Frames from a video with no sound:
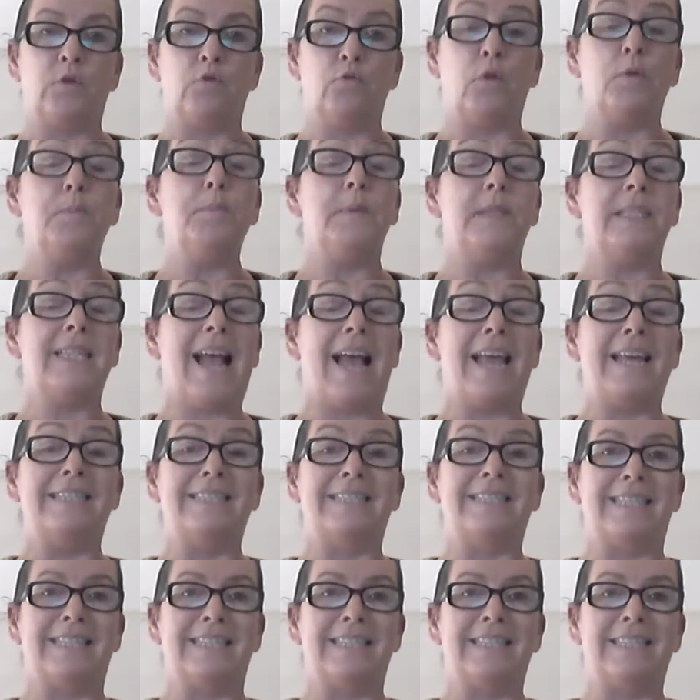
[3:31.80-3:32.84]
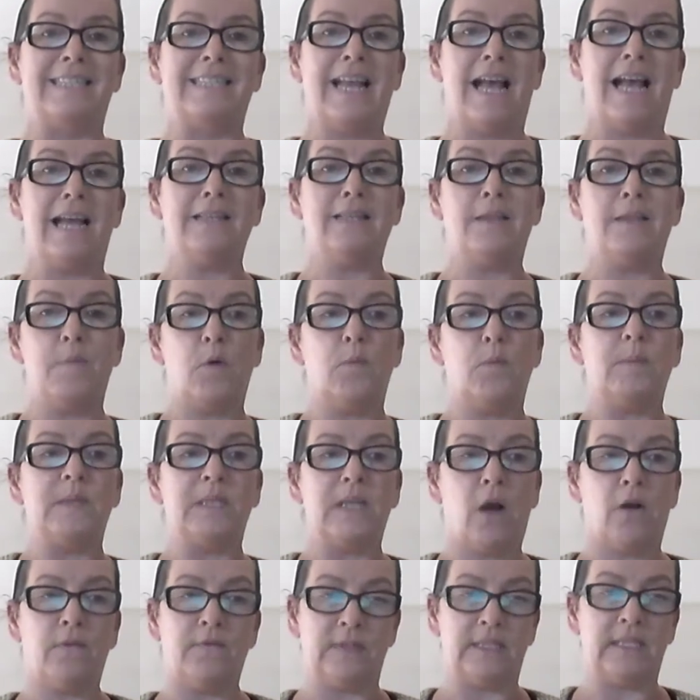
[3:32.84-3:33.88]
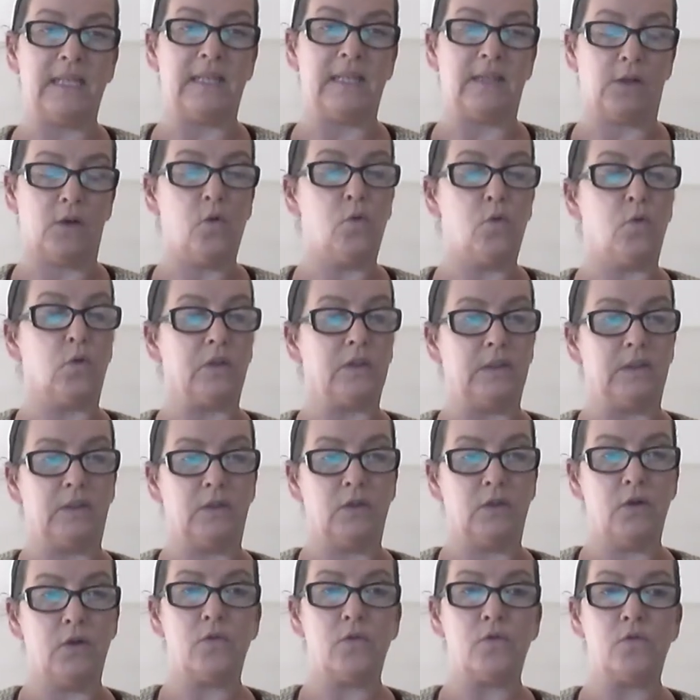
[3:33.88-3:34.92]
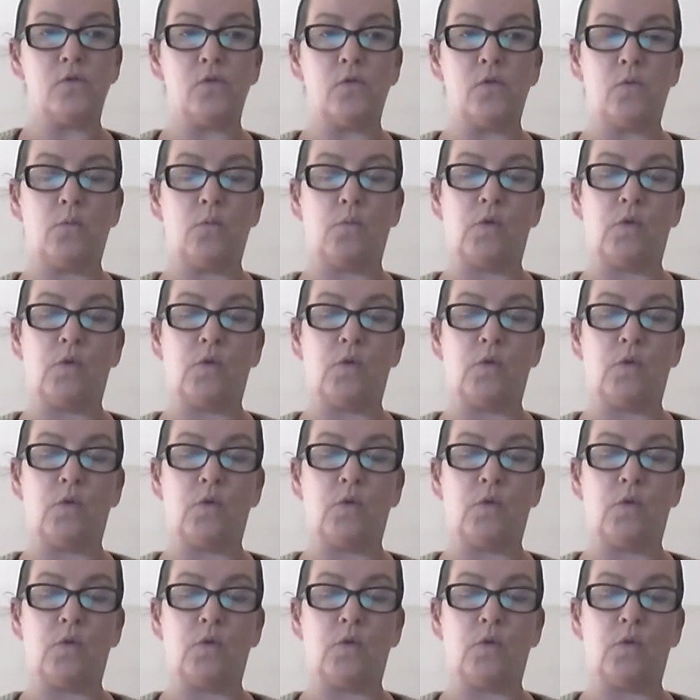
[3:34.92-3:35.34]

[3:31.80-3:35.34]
Group sizes. At the moment, obviously the course is new.